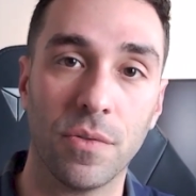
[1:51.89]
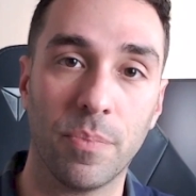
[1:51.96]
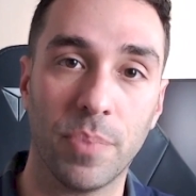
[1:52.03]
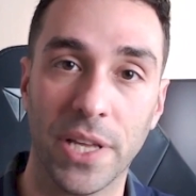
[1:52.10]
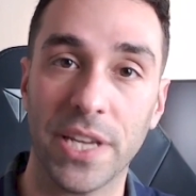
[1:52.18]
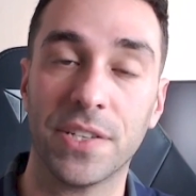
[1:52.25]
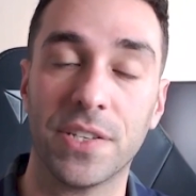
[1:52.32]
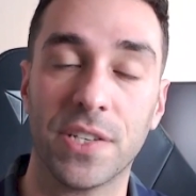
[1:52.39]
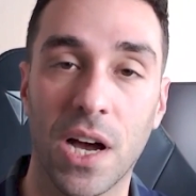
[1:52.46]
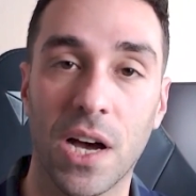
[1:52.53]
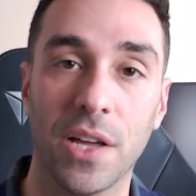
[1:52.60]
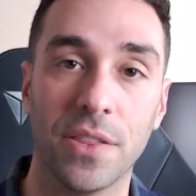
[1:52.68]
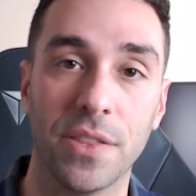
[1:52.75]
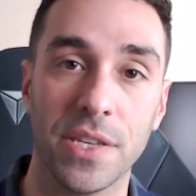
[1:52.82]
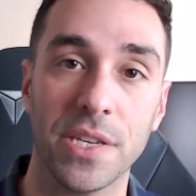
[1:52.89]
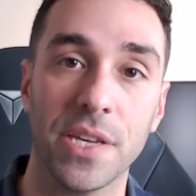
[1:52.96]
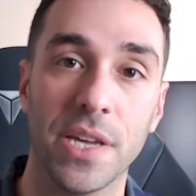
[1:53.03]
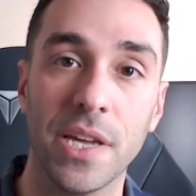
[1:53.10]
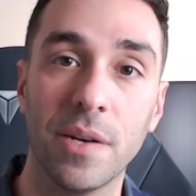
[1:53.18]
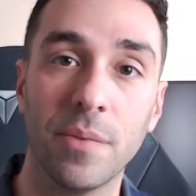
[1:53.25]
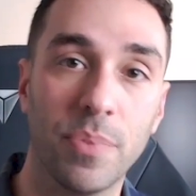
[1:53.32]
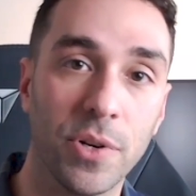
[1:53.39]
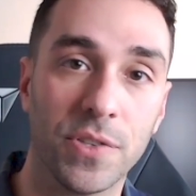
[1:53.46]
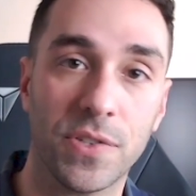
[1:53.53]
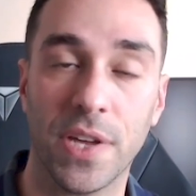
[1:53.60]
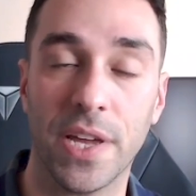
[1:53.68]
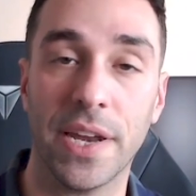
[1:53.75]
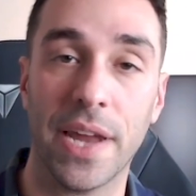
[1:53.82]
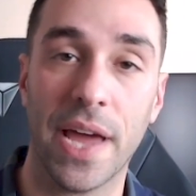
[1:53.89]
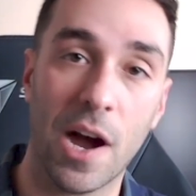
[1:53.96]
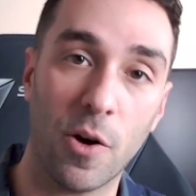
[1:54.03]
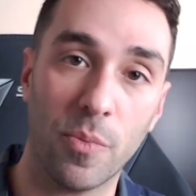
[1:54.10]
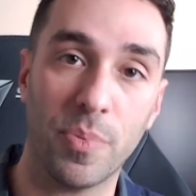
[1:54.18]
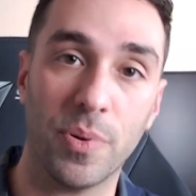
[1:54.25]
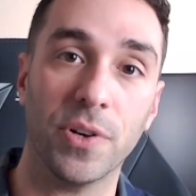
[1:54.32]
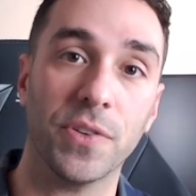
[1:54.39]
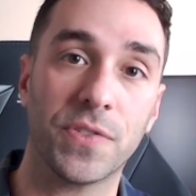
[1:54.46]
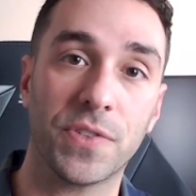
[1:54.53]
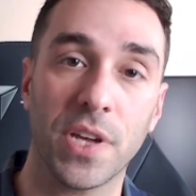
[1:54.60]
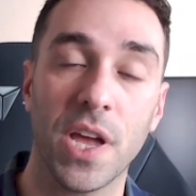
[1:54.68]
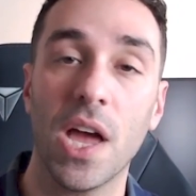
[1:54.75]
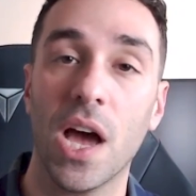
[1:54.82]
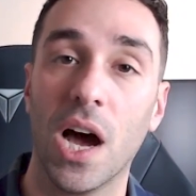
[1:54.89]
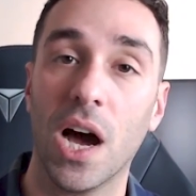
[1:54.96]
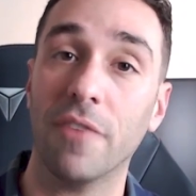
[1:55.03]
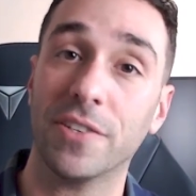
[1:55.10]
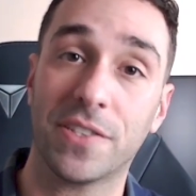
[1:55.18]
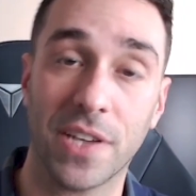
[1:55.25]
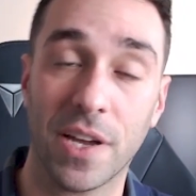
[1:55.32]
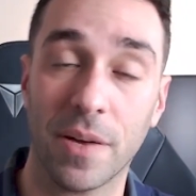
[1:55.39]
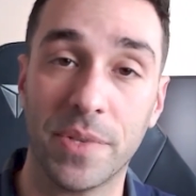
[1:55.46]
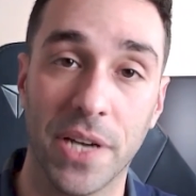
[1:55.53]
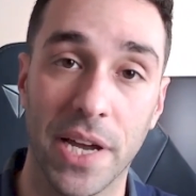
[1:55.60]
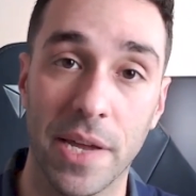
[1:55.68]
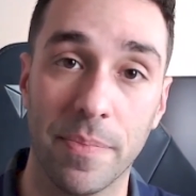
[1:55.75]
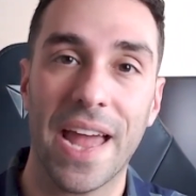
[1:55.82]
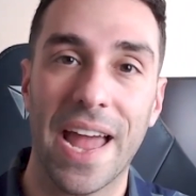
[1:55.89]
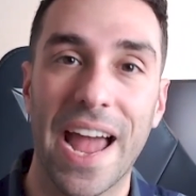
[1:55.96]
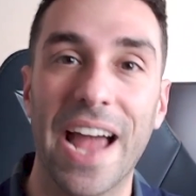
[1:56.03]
place on the inputs and outputs of a subtype.